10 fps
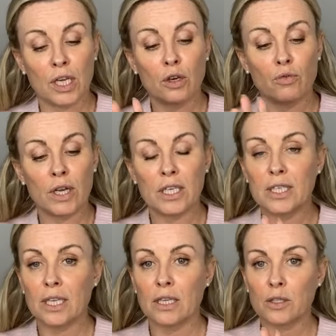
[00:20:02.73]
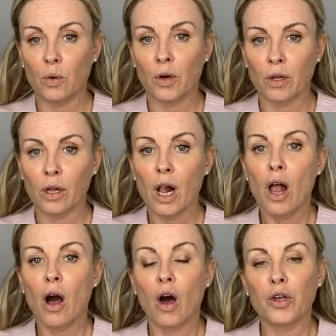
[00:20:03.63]
The ingredients in this oil
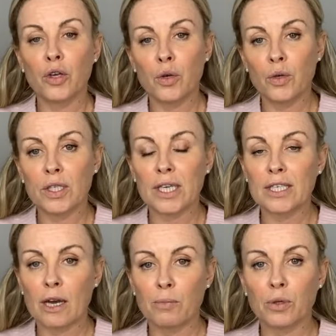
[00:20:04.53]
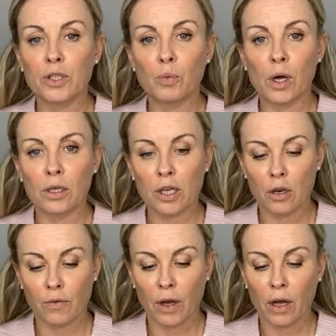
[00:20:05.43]
are used in temples the world
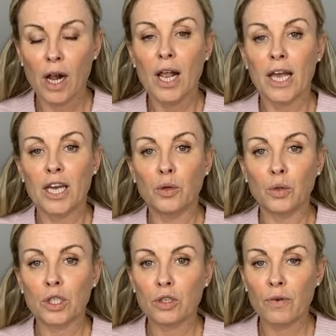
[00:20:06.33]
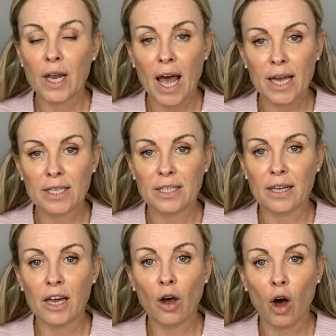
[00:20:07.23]
over in order to
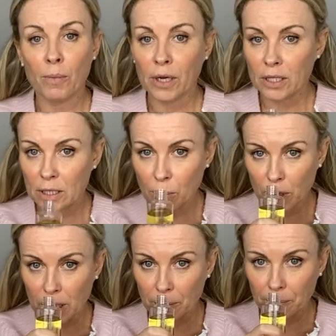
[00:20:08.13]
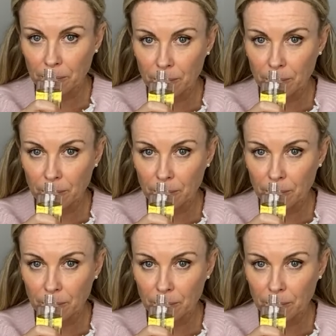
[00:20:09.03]
relax and harmonize the body.